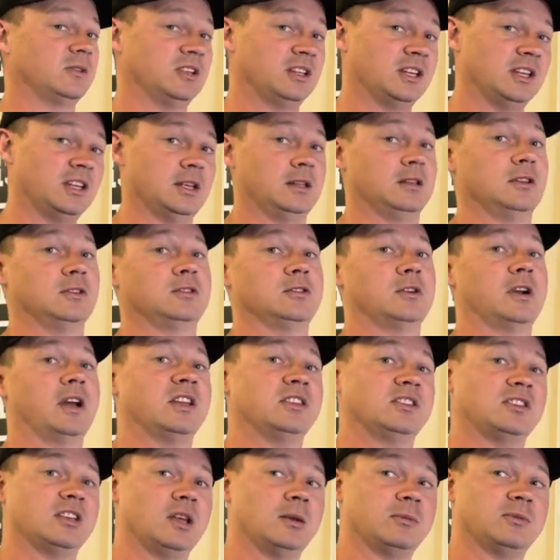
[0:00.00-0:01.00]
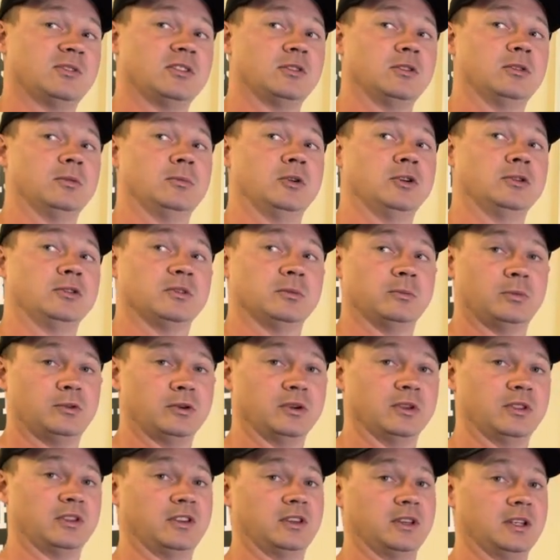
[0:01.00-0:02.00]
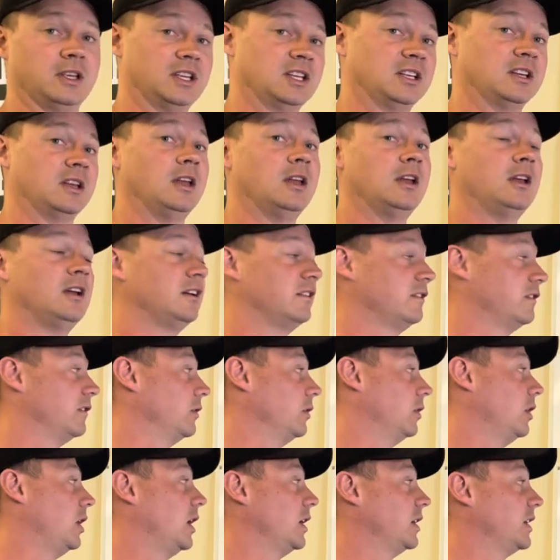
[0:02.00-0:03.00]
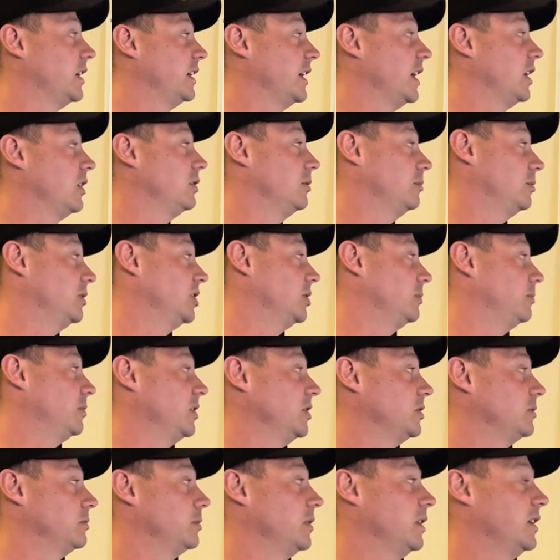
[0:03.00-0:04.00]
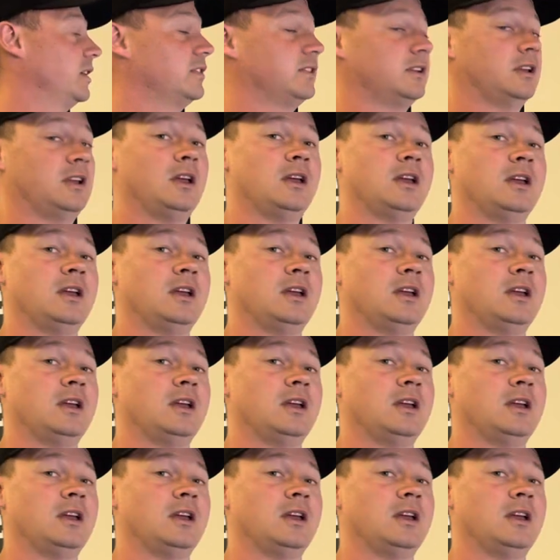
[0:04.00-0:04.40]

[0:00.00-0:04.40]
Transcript: Again, the triceps are the most important thing for locking out a big bench press.